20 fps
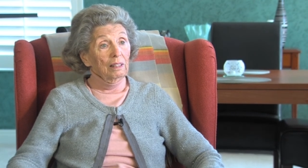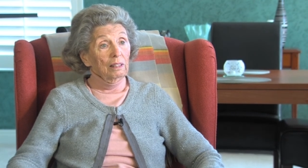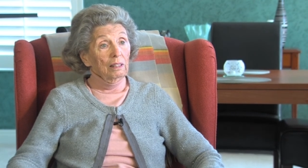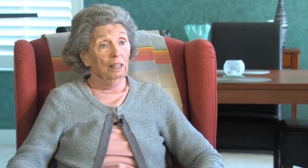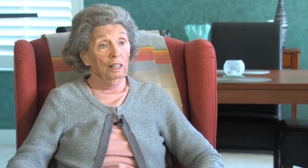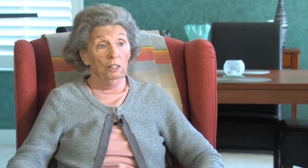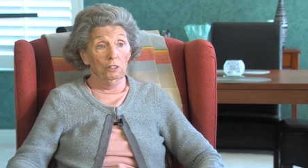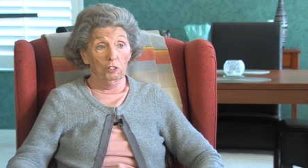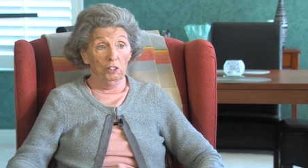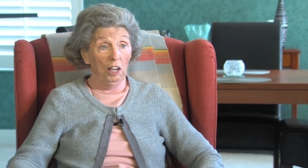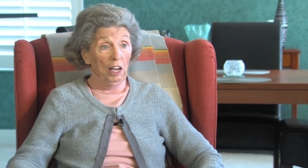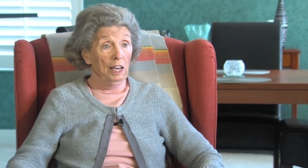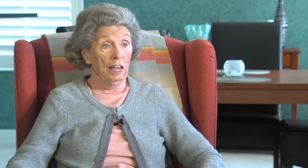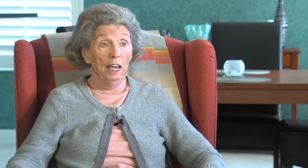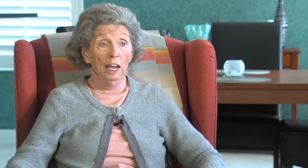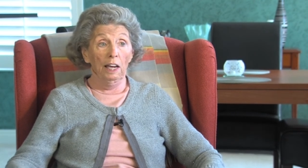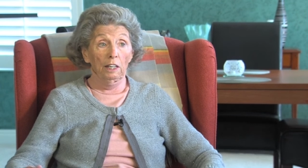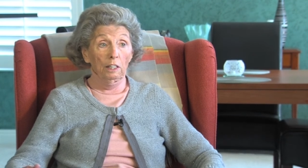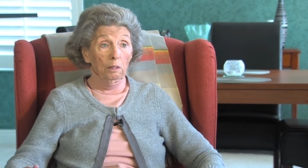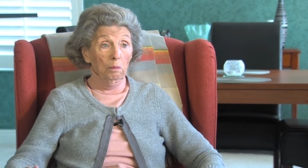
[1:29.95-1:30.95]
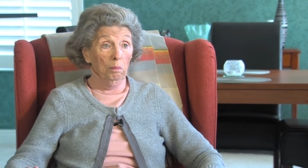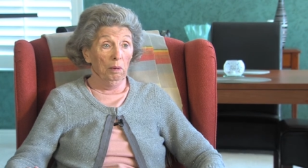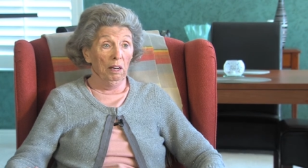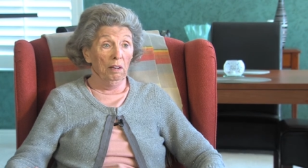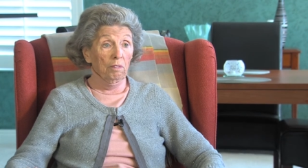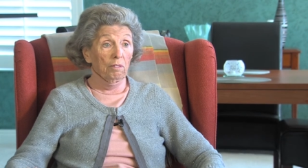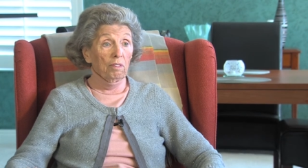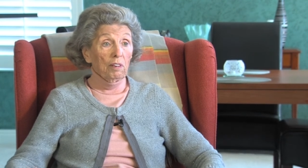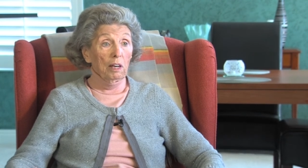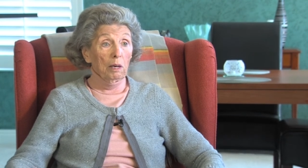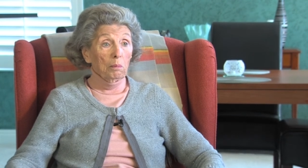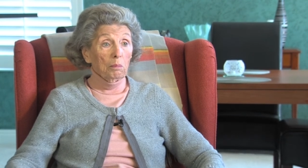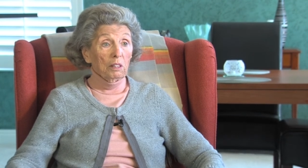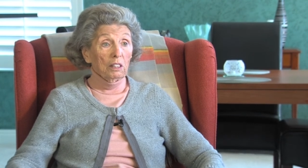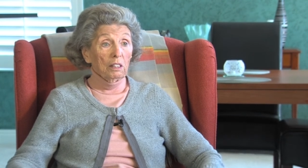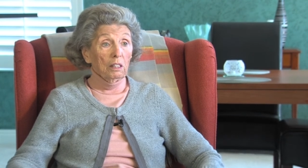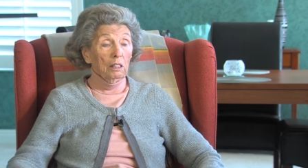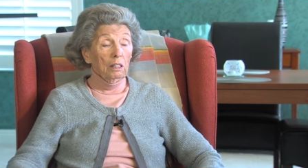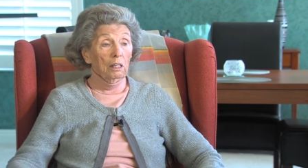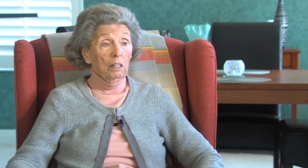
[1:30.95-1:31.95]
as I had in my
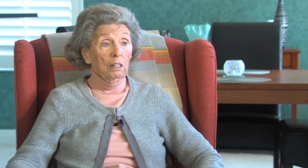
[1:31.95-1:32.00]
family.